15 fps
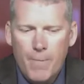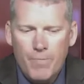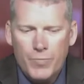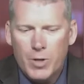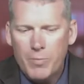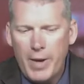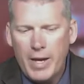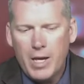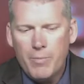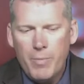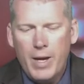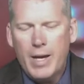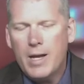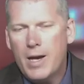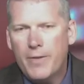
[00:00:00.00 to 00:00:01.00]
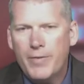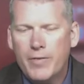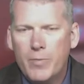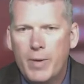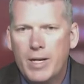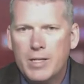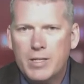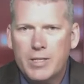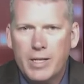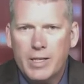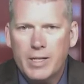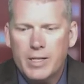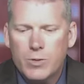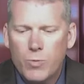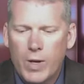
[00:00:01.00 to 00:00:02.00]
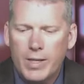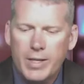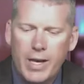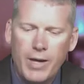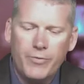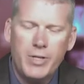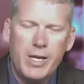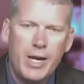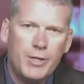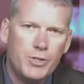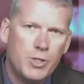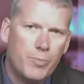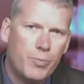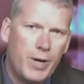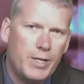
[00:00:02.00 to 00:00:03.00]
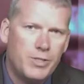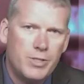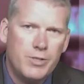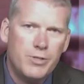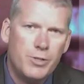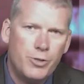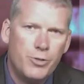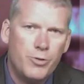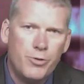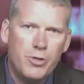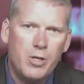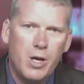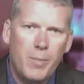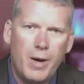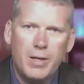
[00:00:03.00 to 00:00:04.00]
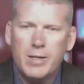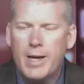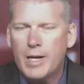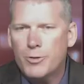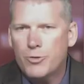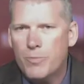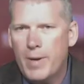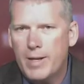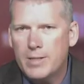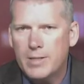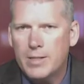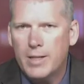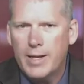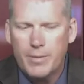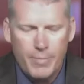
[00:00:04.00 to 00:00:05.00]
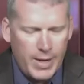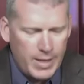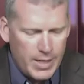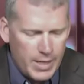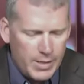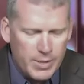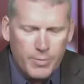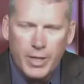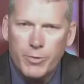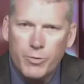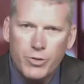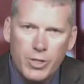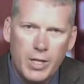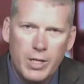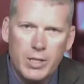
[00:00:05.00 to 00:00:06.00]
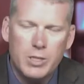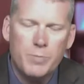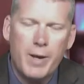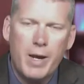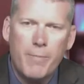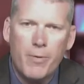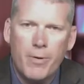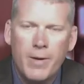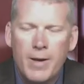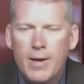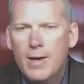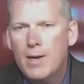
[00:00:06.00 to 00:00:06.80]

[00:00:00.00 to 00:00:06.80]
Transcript: they're making money off everybody's sickness while the FDA suppresses the truth about natural medicine like magnesium, like we're seeing in this paper.